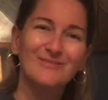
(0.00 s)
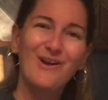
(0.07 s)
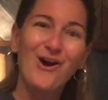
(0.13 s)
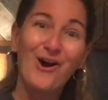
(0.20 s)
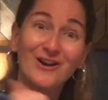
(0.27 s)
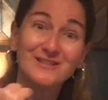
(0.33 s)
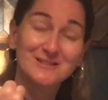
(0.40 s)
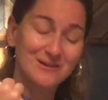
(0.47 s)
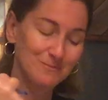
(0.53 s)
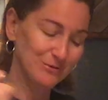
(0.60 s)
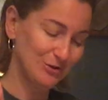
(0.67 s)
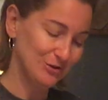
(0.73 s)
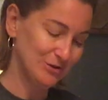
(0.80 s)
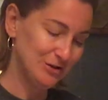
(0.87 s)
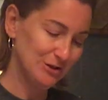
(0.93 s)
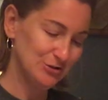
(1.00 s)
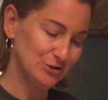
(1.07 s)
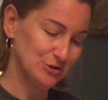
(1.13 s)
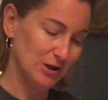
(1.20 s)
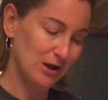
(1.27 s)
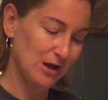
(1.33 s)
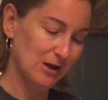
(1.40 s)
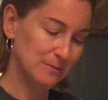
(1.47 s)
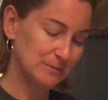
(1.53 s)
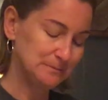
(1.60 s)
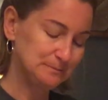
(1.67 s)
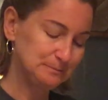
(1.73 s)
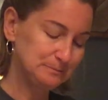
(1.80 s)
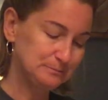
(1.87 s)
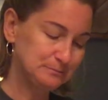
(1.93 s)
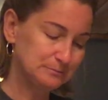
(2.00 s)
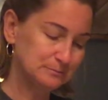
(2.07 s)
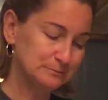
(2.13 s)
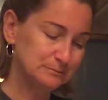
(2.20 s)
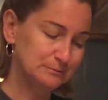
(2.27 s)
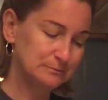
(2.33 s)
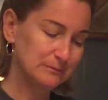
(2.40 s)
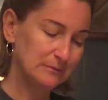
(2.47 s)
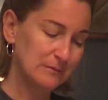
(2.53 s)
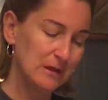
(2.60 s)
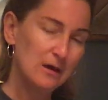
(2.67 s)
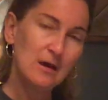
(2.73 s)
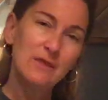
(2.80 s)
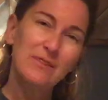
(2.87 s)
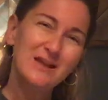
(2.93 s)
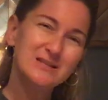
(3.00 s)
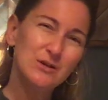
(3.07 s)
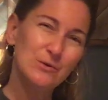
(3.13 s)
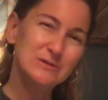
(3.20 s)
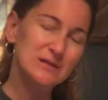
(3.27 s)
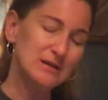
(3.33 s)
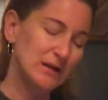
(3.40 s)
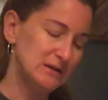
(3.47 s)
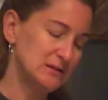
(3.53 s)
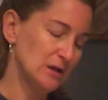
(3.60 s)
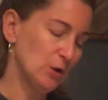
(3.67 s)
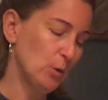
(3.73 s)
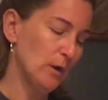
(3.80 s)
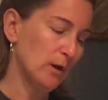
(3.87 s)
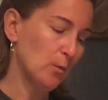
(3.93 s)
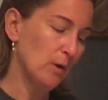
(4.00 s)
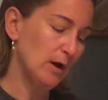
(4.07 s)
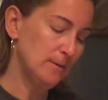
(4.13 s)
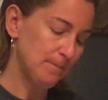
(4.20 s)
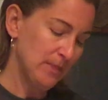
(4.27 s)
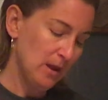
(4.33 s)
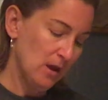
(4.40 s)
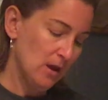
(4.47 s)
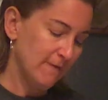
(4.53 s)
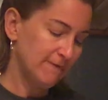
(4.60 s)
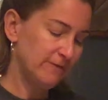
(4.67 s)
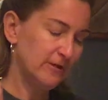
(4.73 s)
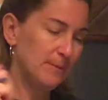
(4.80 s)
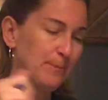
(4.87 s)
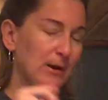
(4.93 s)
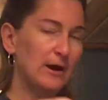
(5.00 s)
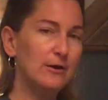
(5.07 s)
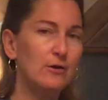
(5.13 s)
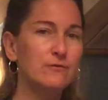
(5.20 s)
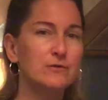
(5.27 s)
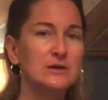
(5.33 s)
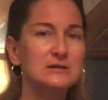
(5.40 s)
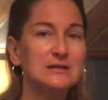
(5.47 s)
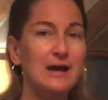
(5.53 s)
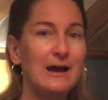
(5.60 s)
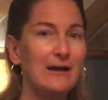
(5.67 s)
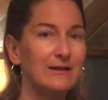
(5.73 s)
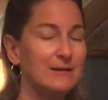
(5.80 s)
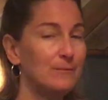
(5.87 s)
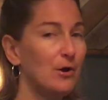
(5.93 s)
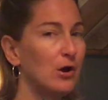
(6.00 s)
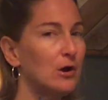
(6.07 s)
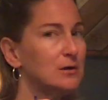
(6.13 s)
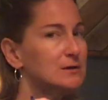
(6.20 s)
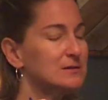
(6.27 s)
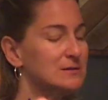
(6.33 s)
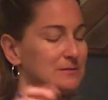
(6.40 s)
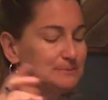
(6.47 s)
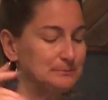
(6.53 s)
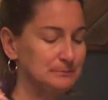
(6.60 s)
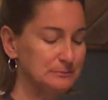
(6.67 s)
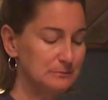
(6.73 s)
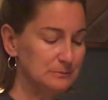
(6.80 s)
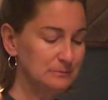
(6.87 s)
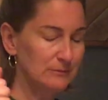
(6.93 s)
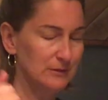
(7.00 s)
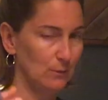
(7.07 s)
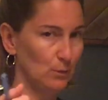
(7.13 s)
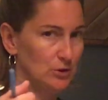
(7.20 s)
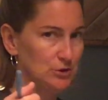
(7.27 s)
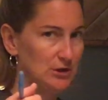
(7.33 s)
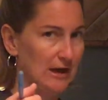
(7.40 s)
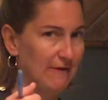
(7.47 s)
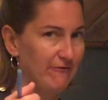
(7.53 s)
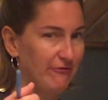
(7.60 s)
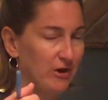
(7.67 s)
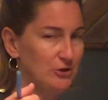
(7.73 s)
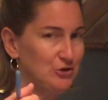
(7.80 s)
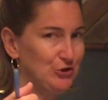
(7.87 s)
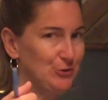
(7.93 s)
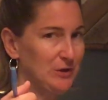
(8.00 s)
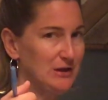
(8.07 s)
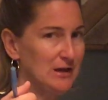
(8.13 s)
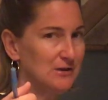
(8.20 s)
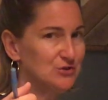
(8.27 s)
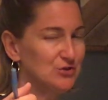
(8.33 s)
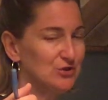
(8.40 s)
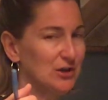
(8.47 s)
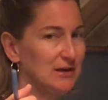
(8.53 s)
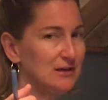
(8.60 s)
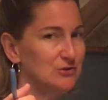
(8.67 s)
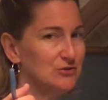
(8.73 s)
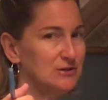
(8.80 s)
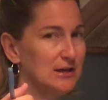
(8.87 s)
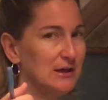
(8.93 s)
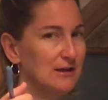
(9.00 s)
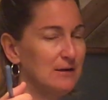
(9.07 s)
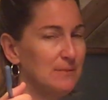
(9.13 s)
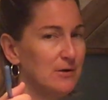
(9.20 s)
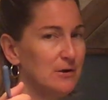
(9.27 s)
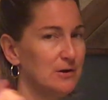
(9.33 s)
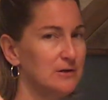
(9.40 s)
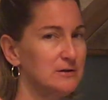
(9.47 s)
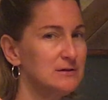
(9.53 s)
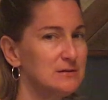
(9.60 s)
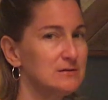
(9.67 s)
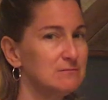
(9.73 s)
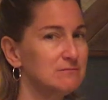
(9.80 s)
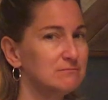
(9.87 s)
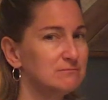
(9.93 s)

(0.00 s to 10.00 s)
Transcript: Awesome, good job. That's always a nice and quick one. Flip on over to tally marks. What'd you have fun doing yesterday on your tally marks?